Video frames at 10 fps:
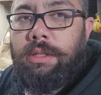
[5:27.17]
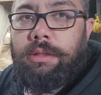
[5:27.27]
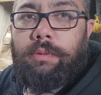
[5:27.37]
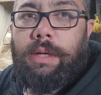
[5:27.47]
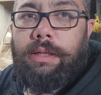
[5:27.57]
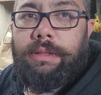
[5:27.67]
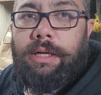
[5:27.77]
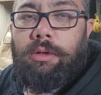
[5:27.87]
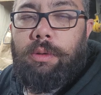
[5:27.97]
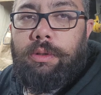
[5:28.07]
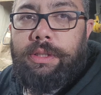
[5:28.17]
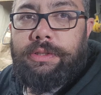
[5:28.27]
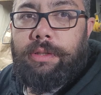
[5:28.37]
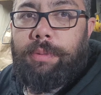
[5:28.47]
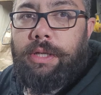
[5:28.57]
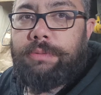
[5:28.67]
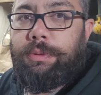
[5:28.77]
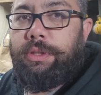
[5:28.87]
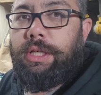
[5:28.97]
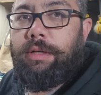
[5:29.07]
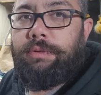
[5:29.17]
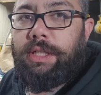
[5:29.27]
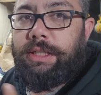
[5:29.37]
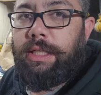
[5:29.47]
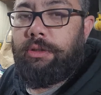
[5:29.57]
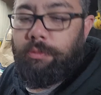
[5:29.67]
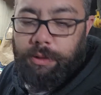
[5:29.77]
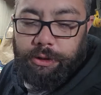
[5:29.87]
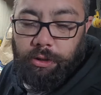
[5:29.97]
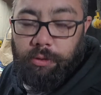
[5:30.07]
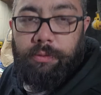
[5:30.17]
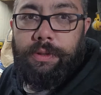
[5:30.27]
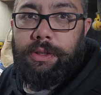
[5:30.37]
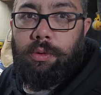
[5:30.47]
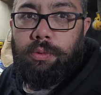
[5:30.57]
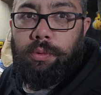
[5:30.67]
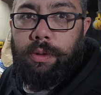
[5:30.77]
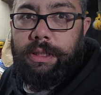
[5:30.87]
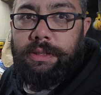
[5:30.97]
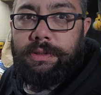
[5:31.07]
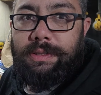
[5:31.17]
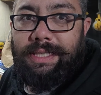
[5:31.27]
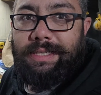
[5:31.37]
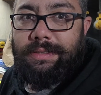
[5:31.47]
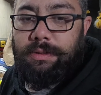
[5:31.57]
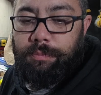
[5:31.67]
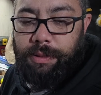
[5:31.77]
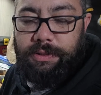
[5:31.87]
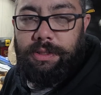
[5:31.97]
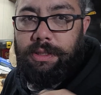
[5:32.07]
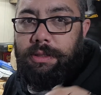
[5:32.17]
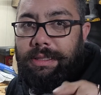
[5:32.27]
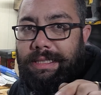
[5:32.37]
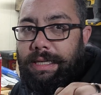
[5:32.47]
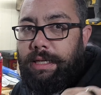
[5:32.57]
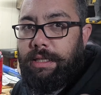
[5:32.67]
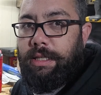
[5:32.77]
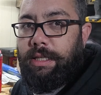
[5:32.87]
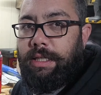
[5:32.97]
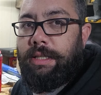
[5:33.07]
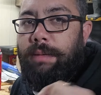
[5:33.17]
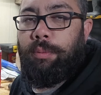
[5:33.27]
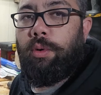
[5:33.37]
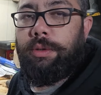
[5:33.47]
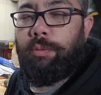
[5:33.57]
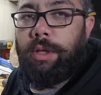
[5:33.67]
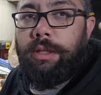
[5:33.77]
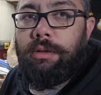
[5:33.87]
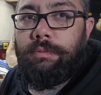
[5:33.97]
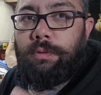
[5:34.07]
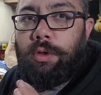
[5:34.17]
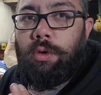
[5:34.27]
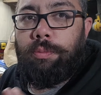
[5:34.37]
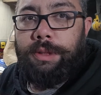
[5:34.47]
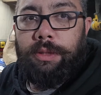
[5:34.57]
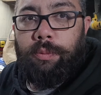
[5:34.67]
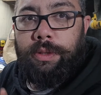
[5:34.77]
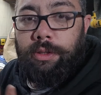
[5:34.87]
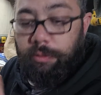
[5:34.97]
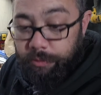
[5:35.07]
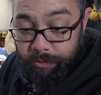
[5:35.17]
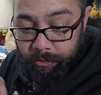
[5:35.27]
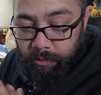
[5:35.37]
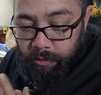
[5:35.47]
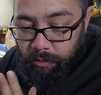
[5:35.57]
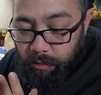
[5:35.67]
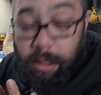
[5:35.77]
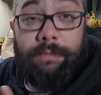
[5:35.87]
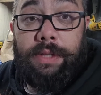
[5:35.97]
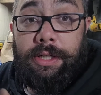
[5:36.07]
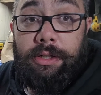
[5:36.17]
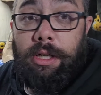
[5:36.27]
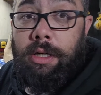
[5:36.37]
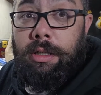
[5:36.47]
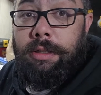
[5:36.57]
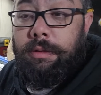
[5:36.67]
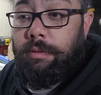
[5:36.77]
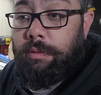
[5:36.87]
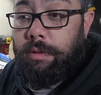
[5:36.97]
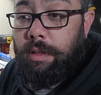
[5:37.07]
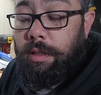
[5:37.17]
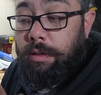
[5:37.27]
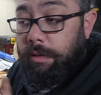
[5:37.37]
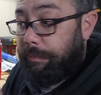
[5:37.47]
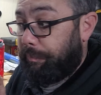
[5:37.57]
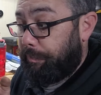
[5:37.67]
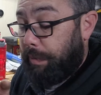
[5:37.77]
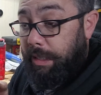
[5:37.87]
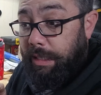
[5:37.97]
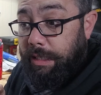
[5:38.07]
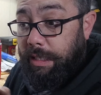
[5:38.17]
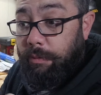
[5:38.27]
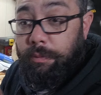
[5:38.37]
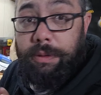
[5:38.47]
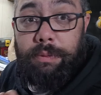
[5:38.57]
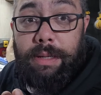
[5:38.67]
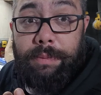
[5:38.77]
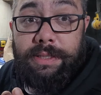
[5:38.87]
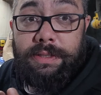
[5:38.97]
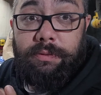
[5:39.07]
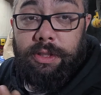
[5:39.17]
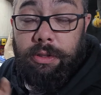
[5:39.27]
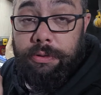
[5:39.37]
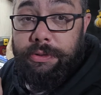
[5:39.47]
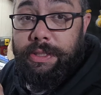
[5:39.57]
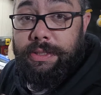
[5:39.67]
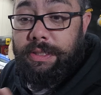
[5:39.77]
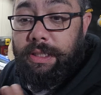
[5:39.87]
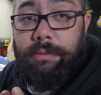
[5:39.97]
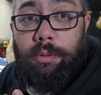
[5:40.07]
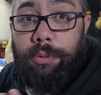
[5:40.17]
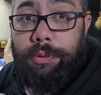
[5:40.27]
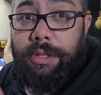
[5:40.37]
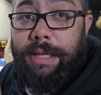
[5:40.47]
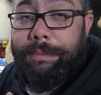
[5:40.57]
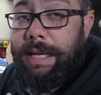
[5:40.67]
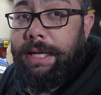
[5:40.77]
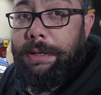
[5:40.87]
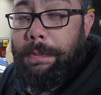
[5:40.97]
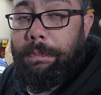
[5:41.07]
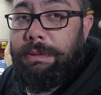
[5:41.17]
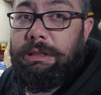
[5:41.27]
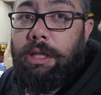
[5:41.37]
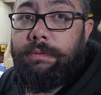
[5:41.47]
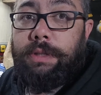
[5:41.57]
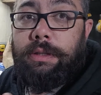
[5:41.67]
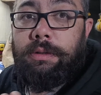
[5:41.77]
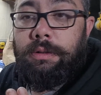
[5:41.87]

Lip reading: to narrow out is the possibility of did I take too much out of the 026 piston in that ported one for opening the windows. I've done it on my like when I had my 72cc 038 mag, loved it.